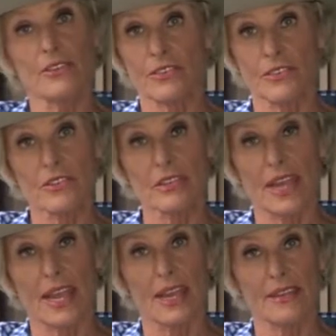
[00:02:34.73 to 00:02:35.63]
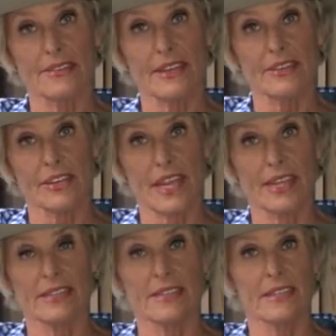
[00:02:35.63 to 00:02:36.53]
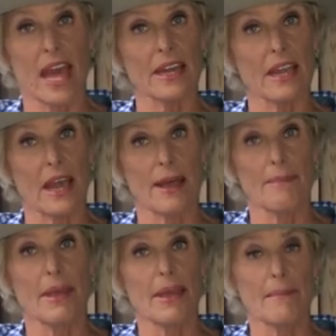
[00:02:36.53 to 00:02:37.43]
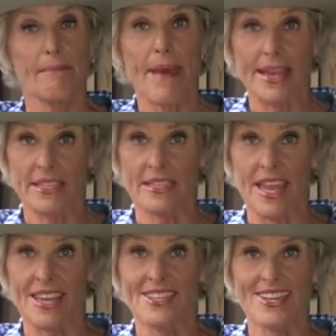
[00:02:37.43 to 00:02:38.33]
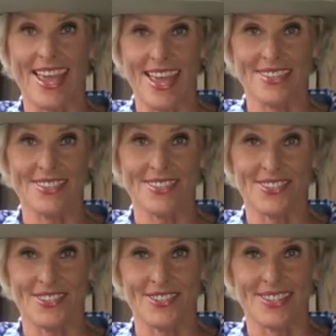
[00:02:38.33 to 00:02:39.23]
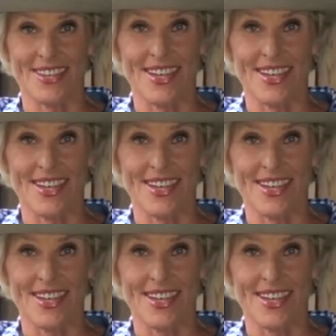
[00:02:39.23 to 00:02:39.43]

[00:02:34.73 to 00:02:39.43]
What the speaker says: susanalexanderyates.com/asksusan